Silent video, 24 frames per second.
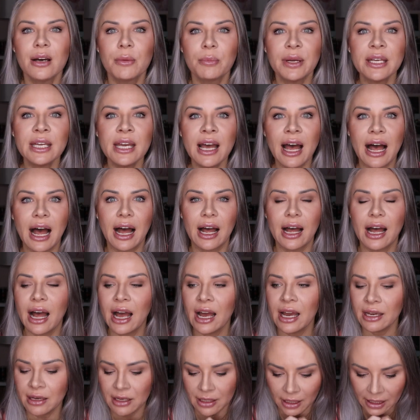But yeah,
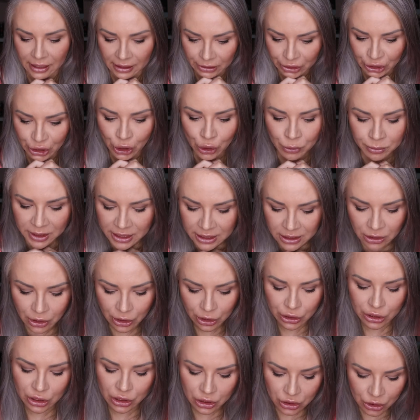I humans
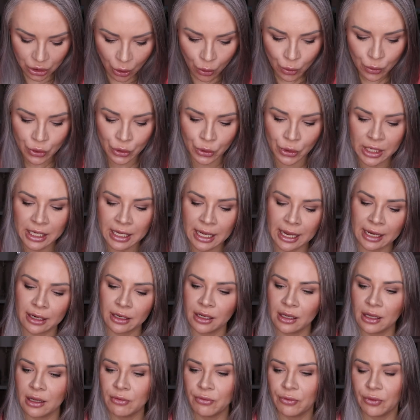are so
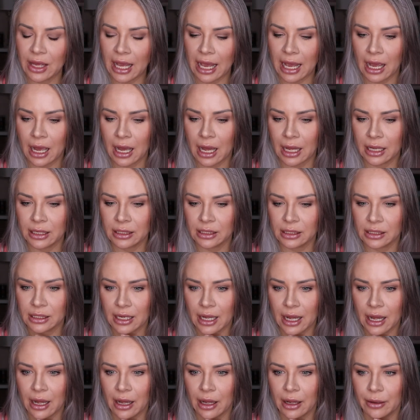creative and
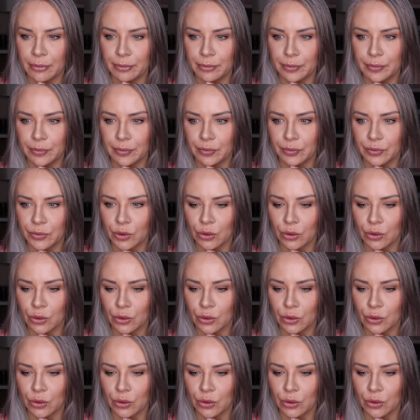um,